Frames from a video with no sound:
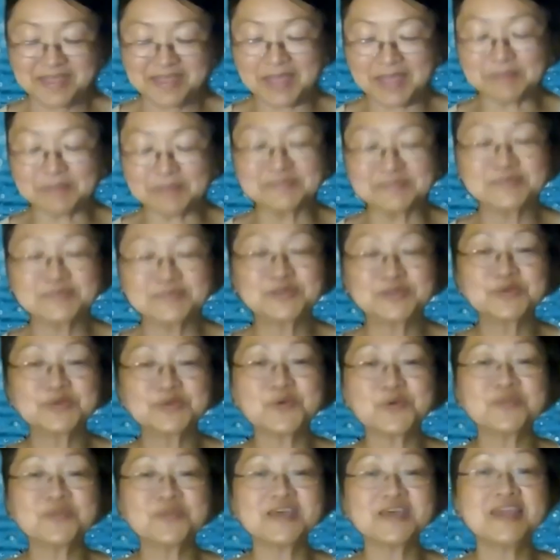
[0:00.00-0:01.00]
Yeah.
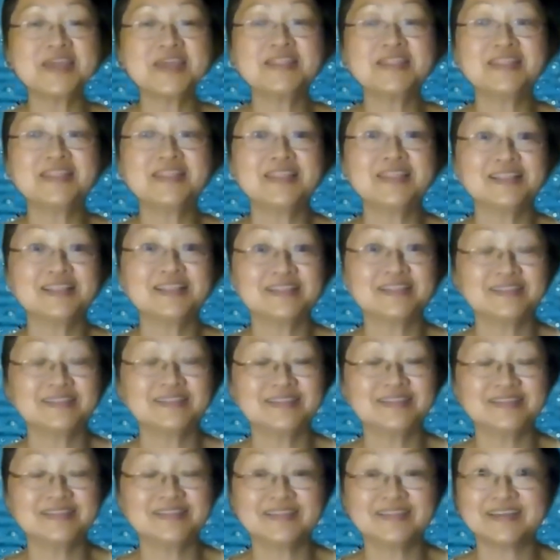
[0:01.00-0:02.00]
So then,
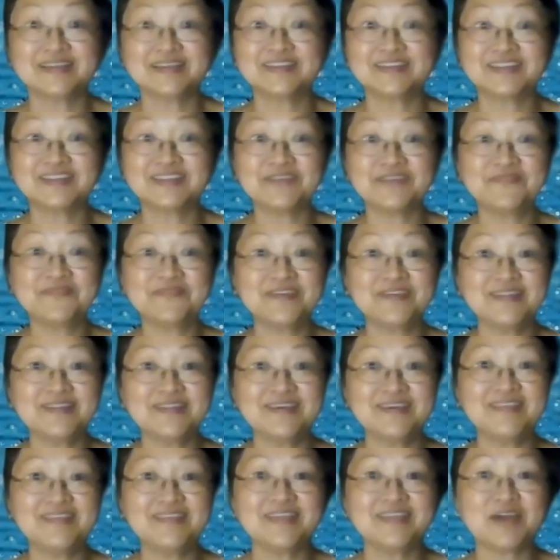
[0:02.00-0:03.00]

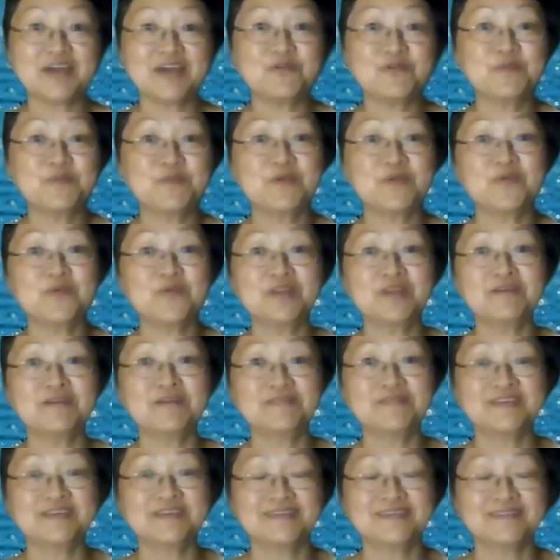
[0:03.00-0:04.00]
definitely, that would be one
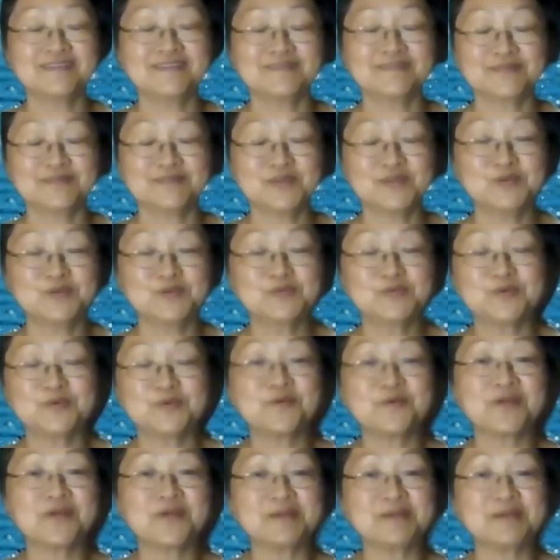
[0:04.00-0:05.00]
of those
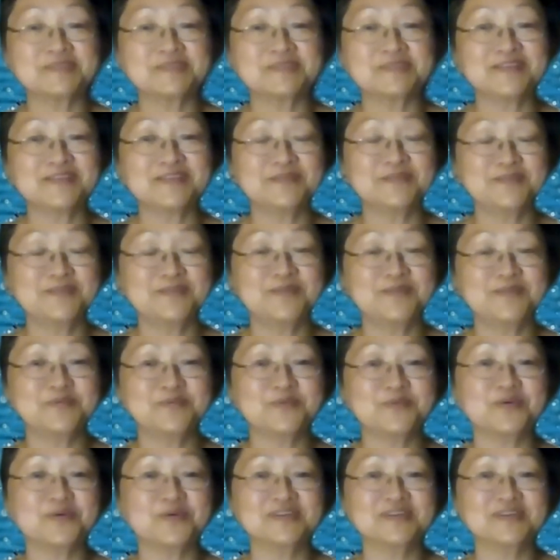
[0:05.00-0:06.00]
programs that you
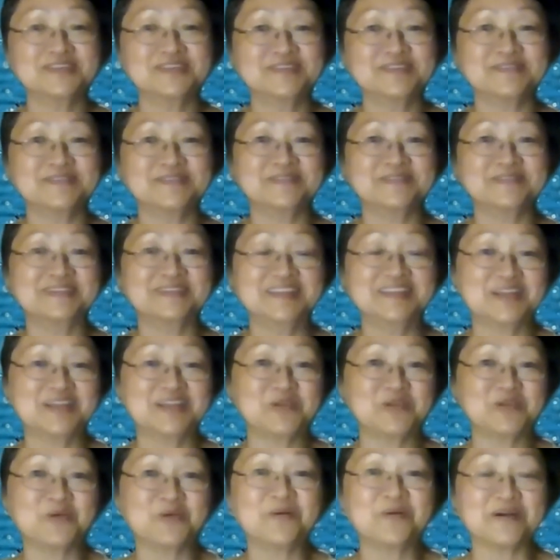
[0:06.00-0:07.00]
would want to
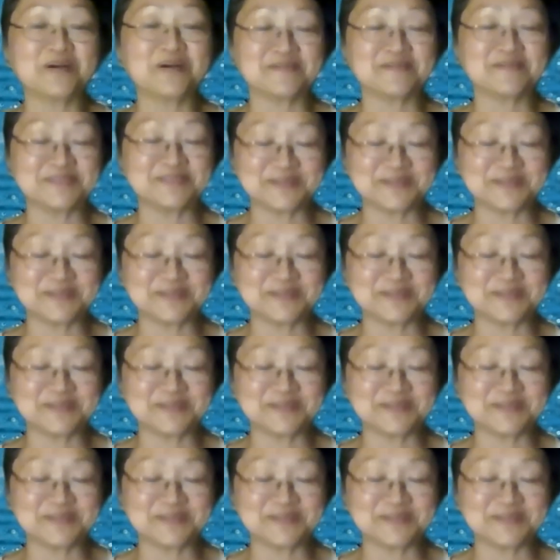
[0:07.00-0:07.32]
let go of.